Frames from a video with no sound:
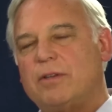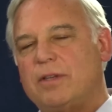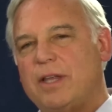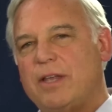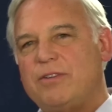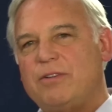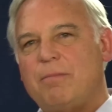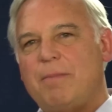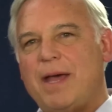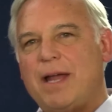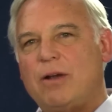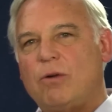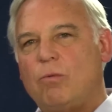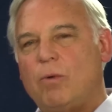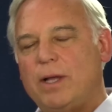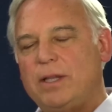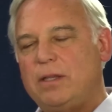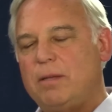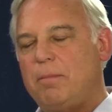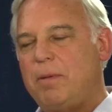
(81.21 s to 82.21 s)
It doesn't matter
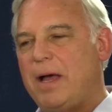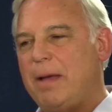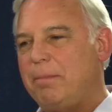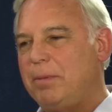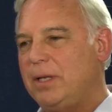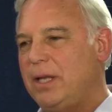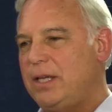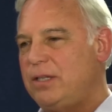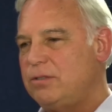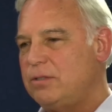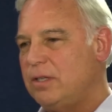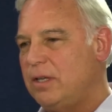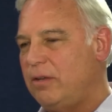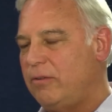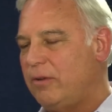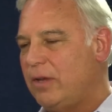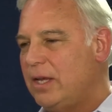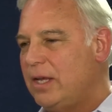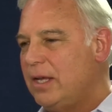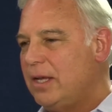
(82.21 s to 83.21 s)
what the population
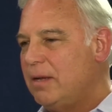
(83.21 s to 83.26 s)
is.